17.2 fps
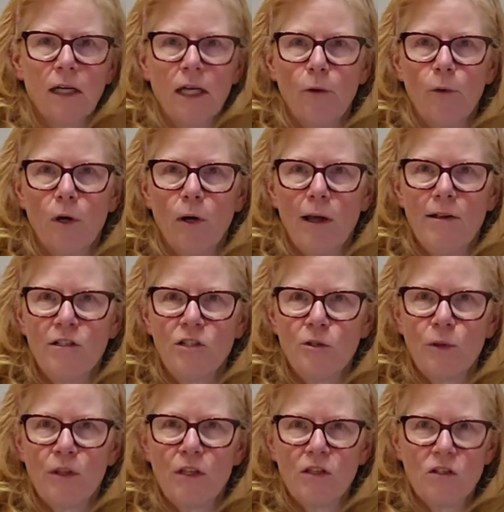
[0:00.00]
Okay, what do I
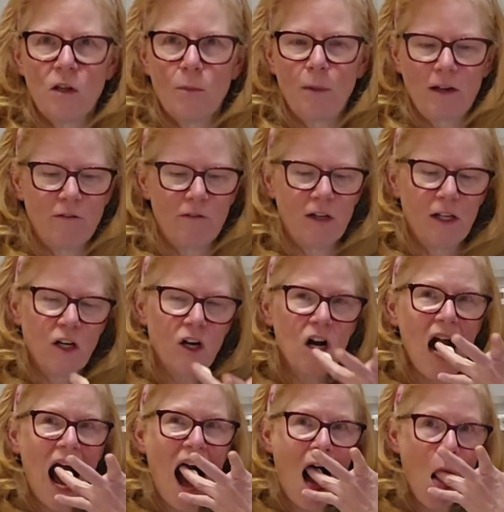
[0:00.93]
do with this on my
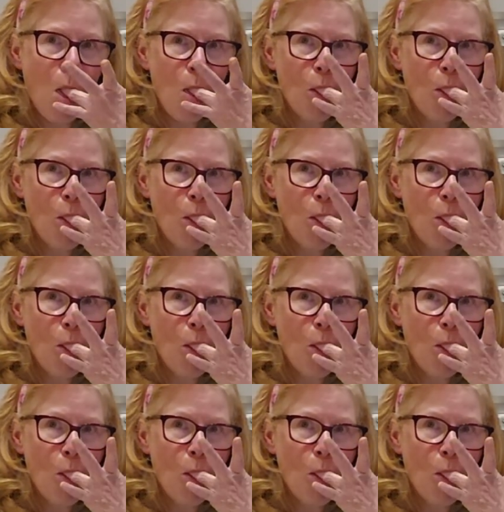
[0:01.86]
finger?